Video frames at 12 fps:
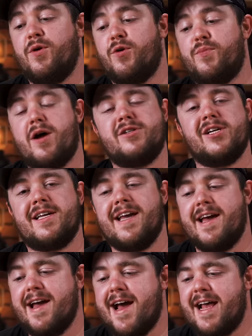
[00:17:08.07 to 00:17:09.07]
Real Project
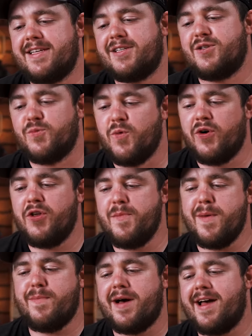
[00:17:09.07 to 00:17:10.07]
K asks, will you
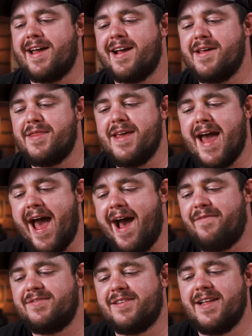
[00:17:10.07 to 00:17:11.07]
be buying the
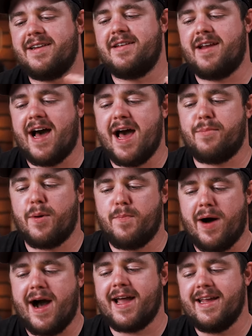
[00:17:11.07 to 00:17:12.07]
half slanted hybrid
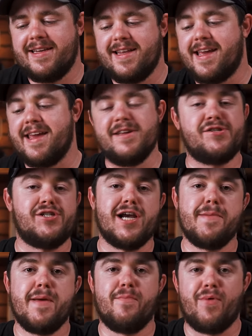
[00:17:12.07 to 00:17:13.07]
pocket dickies
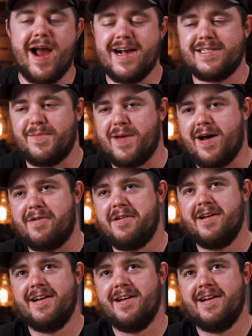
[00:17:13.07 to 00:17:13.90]
Jeremy brags about?